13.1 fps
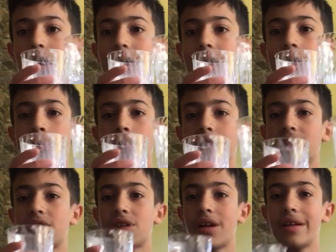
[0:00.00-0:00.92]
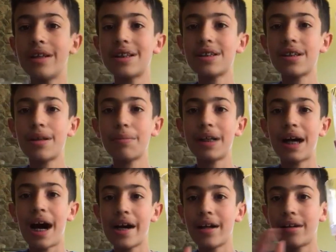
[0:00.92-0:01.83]
keep on stirring. This is going to be
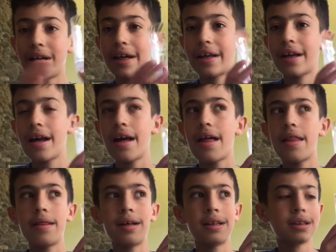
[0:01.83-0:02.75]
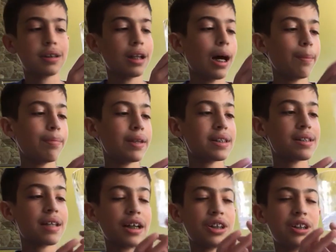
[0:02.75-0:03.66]
kind of like the slime. This is
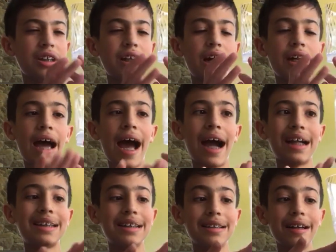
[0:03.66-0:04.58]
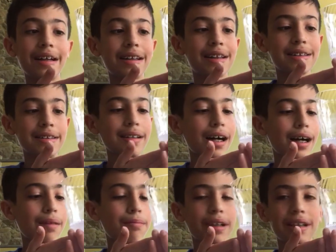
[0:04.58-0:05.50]
actually like kind of acting like the
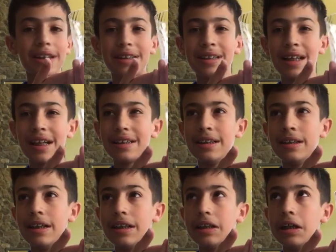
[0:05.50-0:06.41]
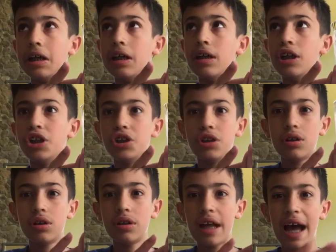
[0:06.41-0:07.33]
slime. Like this is acting like the
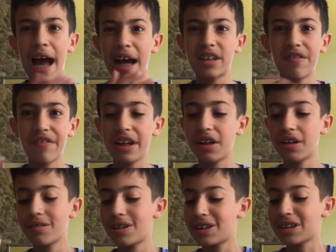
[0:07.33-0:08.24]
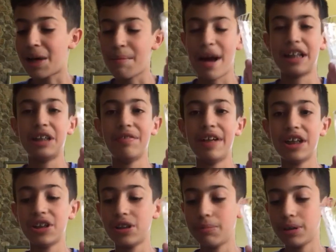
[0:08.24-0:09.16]
activator, the slime activator.
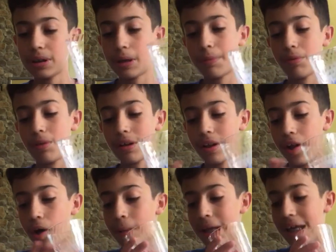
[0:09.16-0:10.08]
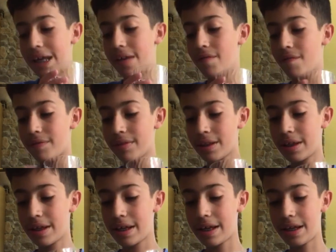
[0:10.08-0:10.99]
So I'm just going to pour a little bit in,
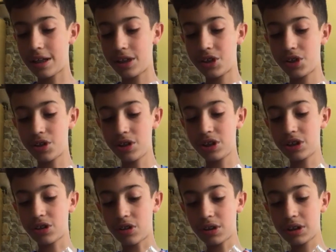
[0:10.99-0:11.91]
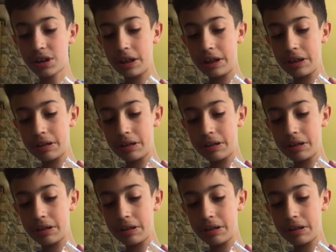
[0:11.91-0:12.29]
and it should just start to